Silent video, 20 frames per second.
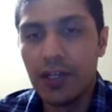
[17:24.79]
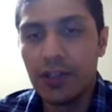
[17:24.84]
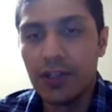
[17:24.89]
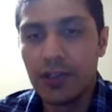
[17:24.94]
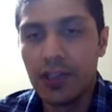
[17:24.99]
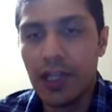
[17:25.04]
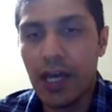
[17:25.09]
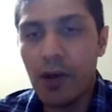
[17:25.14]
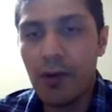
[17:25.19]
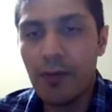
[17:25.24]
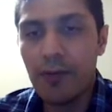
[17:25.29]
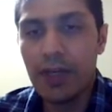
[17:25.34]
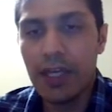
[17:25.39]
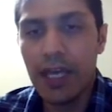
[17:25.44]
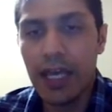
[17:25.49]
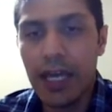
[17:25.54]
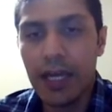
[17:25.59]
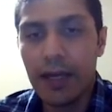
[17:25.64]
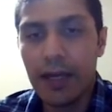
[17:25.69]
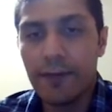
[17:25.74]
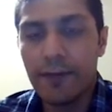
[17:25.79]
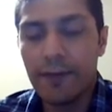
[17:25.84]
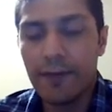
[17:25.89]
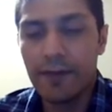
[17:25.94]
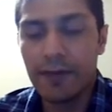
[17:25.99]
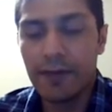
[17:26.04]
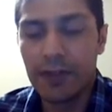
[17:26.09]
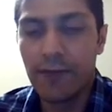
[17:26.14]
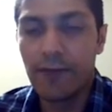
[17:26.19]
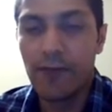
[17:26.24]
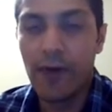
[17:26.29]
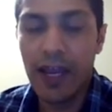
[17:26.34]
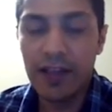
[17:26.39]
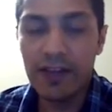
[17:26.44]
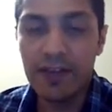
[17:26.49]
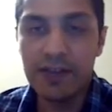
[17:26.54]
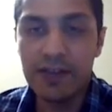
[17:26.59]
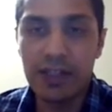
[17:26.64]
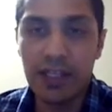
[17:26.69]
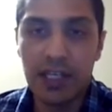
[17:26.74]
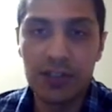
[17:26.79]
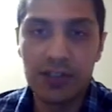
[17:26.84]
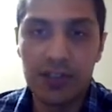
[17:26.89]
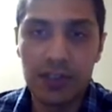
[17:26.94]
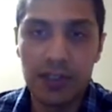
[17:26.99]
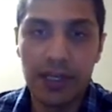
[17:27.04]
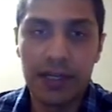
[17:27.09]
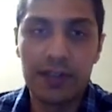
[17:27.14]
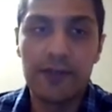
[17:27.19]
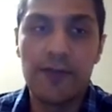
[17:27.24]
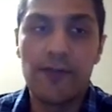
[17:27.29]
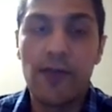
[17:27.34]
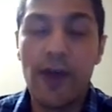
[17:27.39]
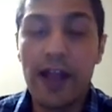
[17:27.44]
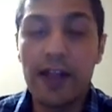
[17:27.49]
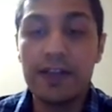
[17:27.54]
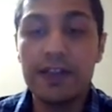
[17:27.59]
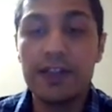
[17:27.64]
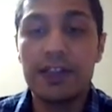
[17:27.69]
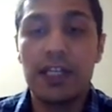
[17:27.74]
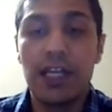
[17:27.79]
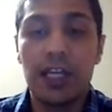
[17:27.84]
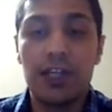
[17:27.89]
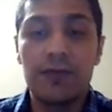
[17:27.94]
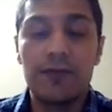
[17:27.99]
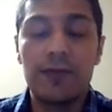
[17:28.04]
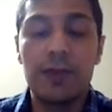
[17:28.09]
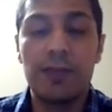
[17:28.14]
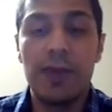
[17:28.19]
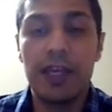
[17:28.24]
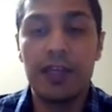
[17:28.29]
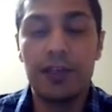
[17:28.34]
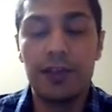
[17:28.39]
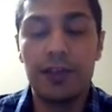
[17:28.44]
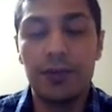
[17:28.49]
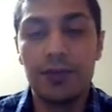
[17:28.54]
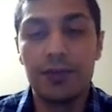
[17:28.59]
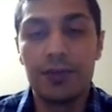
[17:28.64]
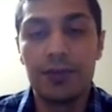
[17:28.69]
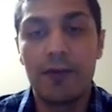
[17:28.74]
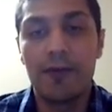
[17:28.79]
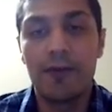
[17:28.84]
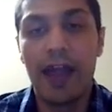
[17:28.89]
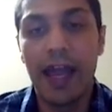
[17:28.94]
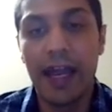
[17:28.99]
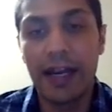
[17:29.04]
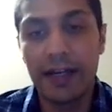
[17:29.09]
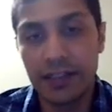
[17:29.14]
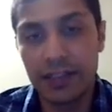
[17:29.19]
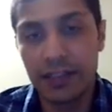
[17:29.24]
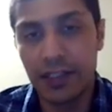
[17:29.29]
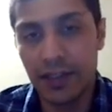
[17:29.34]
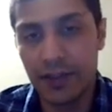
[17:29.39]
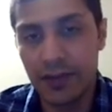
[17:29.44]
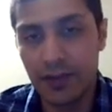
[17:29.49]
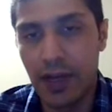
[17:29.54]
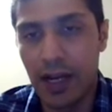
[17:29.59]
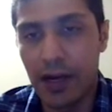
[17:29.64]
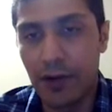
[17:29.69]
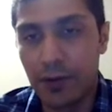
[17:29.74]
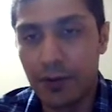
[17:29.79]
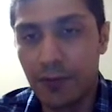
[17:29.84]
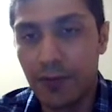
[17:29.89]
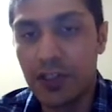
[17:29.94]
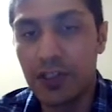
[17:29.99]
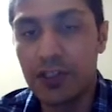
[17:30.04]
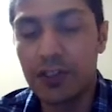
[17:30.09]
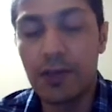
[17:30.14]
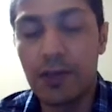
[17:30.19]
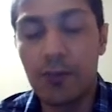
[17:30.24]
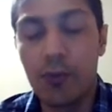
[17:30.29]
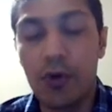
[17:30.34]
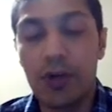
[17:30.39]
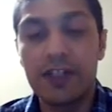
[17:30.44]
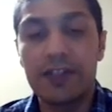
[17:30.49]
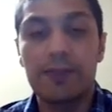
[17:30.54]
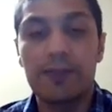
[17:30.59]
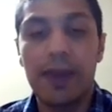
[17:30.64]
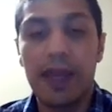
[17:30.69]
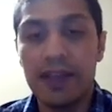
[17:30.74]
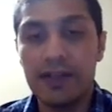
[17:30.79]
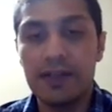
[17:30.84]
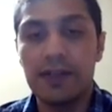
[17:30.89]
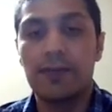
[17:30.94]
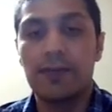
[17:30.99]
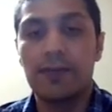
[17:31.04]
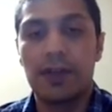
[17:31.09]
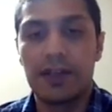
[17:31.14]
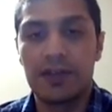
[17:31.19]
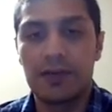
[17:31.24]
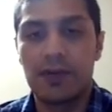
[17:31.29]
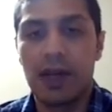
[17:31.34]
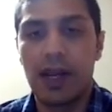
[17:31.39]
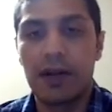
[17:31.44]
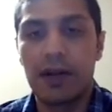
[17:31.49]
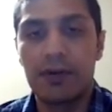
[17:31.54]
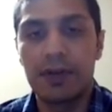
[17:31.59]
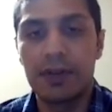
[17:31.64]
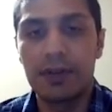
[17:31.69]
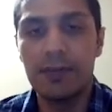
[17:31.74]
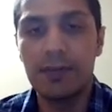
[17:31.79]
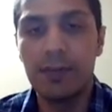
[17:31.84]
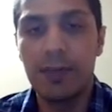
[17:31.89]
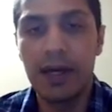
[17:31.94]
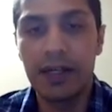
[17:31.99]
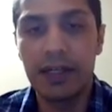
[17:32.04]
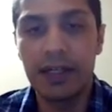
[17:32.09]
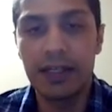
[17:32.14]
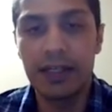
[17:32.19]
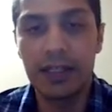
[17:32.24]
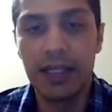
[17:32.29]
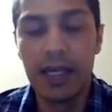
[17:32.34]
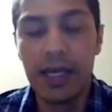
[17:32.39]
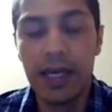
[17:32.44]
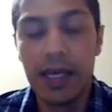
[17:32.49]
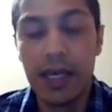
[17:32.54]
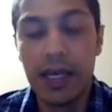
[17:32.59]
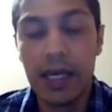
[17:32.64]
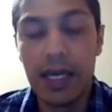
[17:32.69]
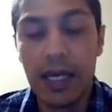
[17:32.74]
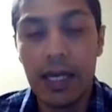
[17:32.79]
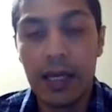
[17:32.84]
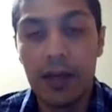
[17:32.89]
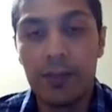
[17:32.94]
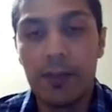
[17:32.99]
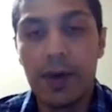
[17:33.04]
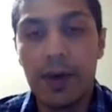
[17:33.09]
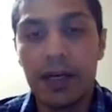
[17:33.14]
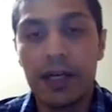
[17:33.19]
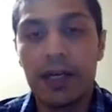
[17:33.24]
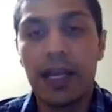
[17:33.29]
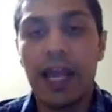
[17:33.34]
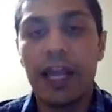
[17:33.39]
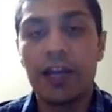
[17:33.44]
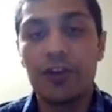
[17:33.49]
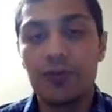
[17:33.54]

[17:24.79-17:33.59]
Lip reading: So now we have the final stage, and in the final stage, we make use of hacked clustering algorithm, which is the more expensive clustering algorithm, but it